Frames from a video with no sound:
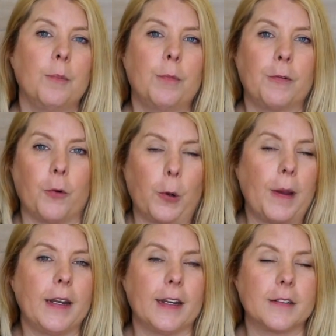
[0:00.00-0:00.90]
before
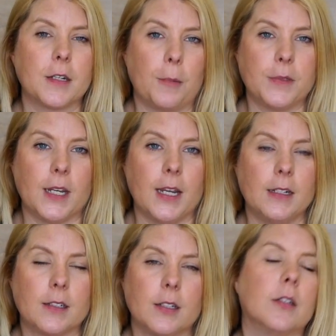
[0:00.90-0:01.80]
my next
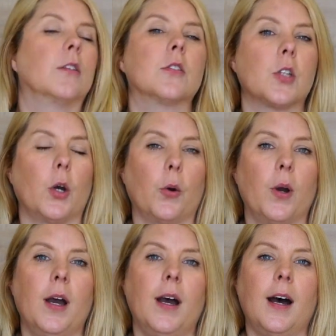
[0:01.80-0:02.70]
update.
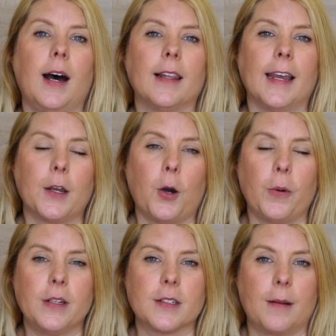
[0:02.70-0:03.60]
So, like
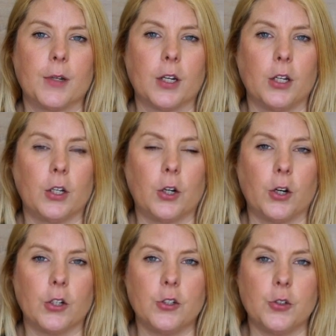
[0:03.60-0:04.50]
always, I'm gonna
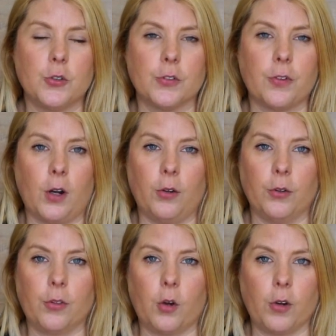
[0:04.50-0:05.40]
encourage you to
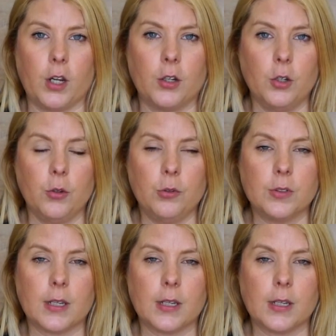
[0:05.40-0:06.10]
follow the Greek news.